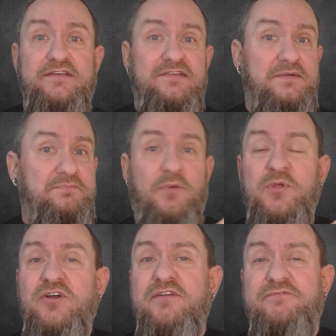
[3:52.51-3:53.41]
Are we
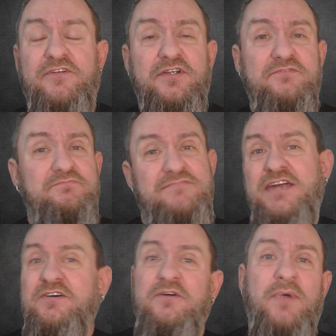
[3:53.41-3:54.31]
looking for
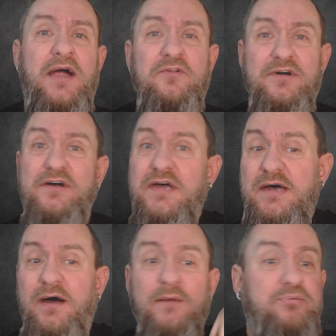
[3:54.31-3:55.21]
data around
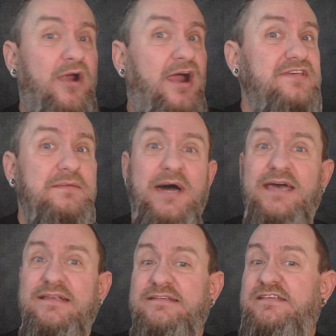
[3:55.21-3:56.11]
a pricing
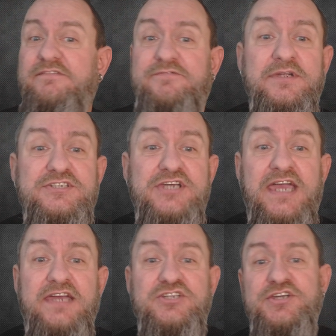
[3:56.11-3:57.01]
battle,
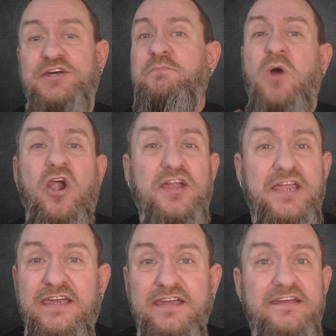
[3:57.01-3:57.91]
differentiation,
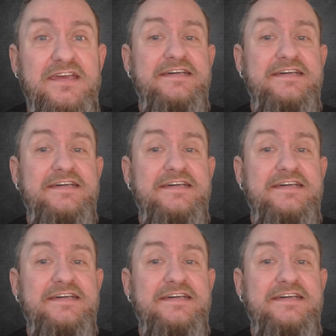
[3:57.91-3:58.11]
marketing,